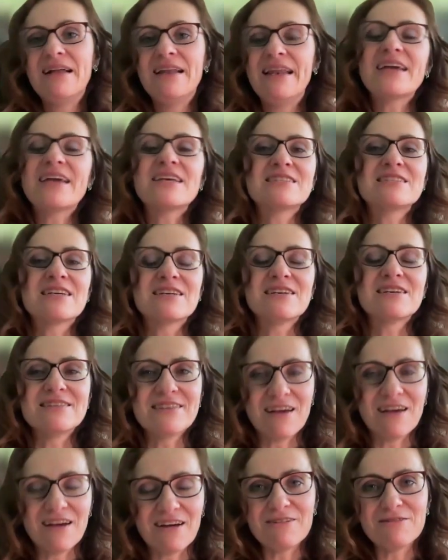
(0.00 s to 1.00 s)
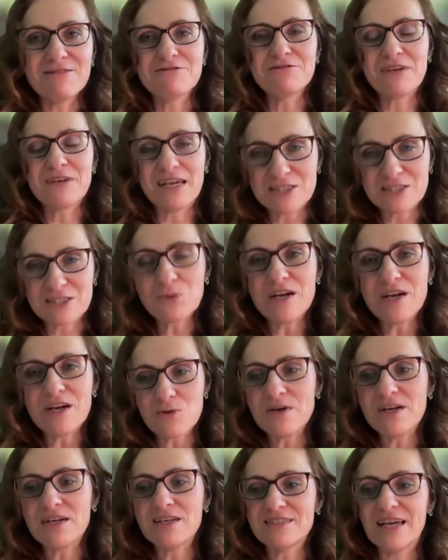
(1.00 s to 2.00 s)
lexicon of swear
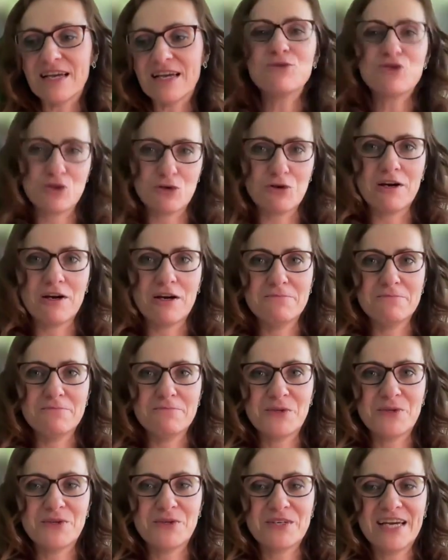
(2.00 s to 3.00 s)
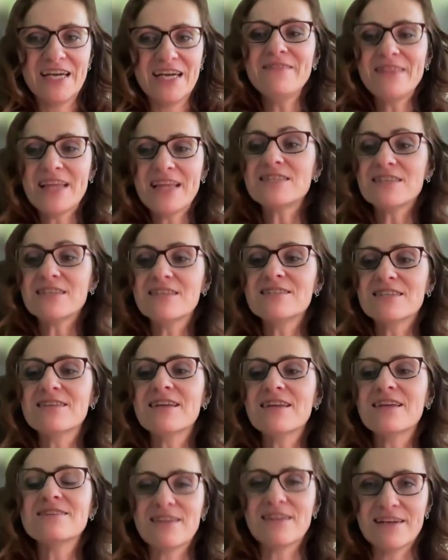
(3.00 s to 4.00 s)
words, I'm sure. Okay, that's
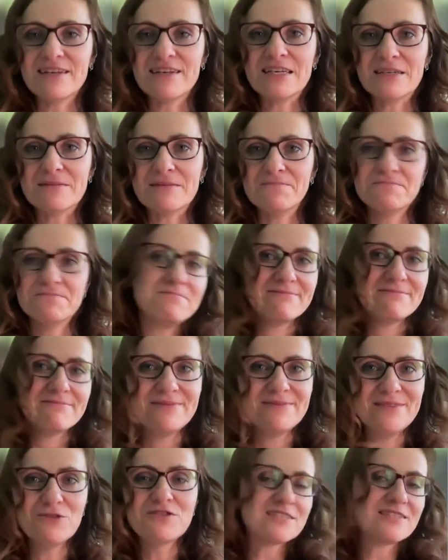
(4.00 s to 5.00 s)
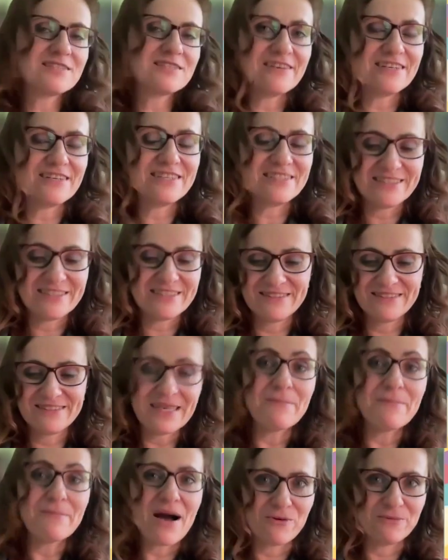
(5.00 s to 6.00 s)
incidental learning. You just learned it
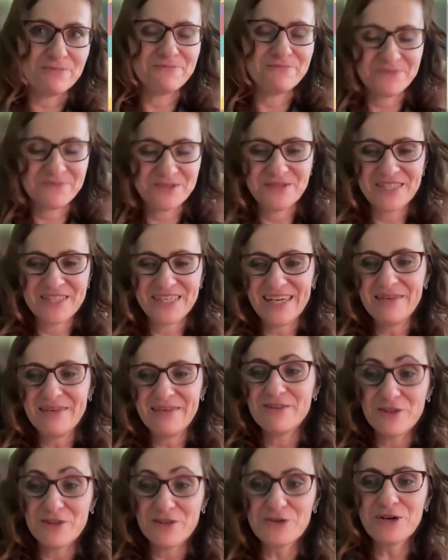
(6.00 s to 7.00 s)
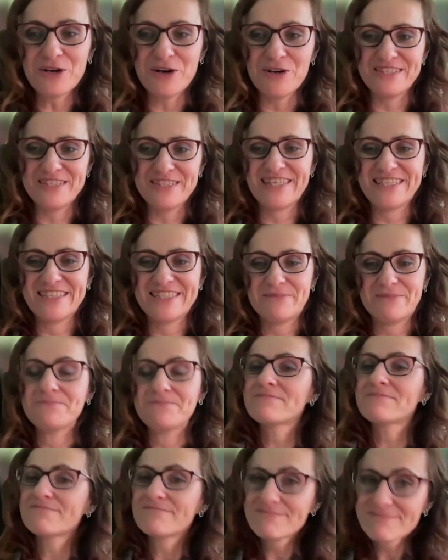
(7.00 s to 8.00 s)
somehow, okay, through context.
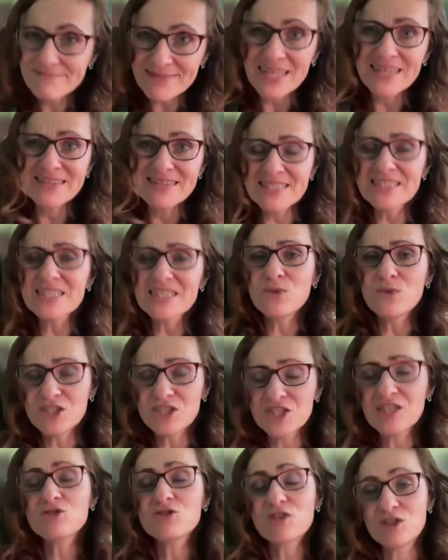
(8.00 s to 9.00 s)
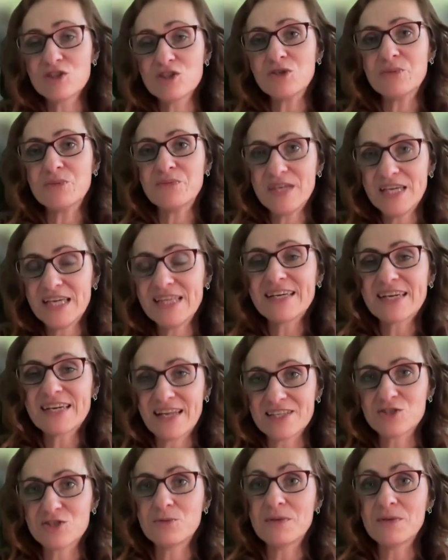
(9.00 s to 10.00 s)
And this is what children do in the
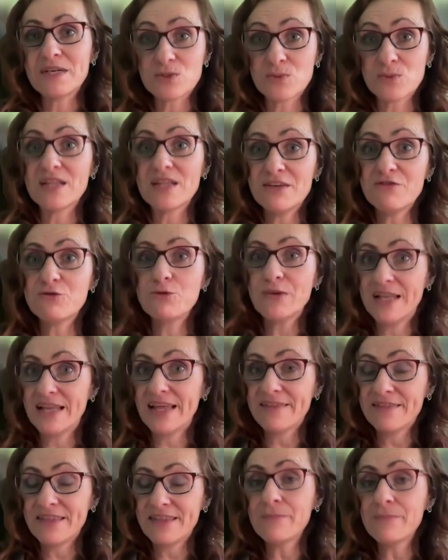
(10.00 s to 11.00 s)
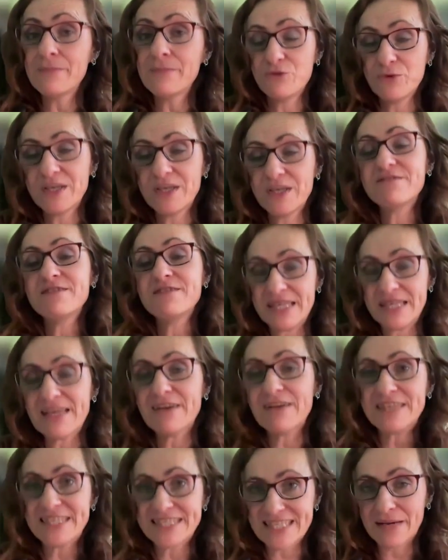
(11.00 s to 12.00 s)
classroom as well. If we let them, if we give them
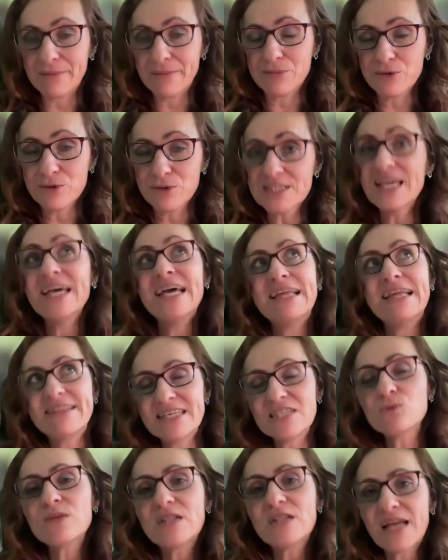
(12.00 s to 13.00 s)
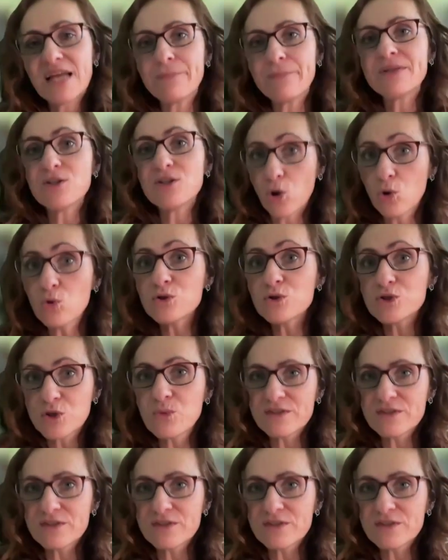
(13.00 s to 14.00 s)
enough examples, this will happen also
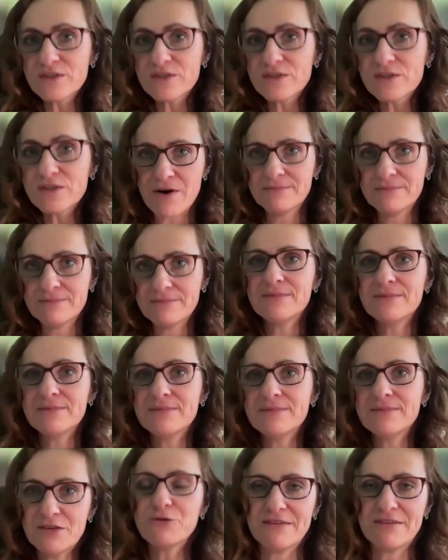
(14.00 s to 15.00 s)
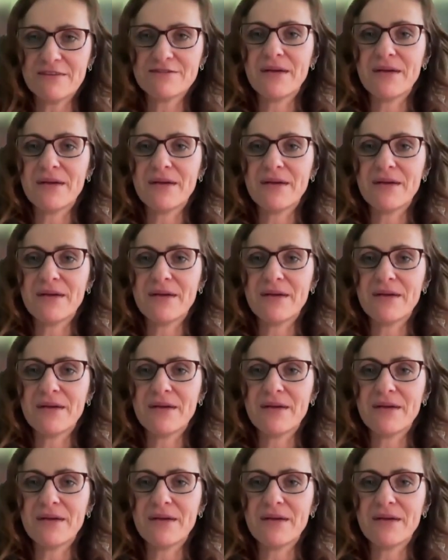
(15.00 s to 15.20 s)
with grammar, if we give